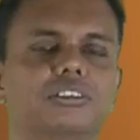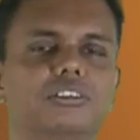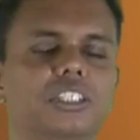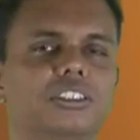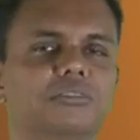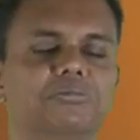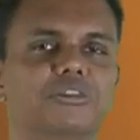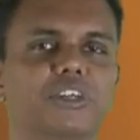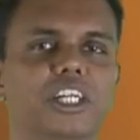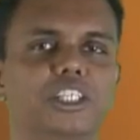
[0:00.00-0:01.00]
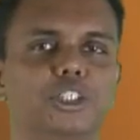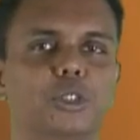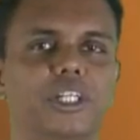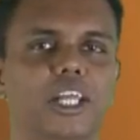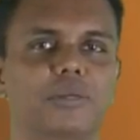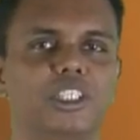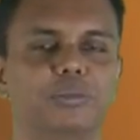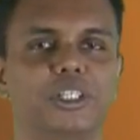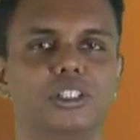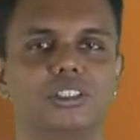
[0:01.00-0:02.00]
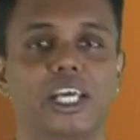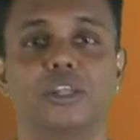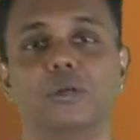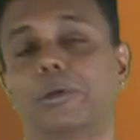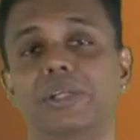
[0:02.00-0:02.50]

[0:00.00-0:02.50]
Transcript: doesn't really show that much because, I don't know,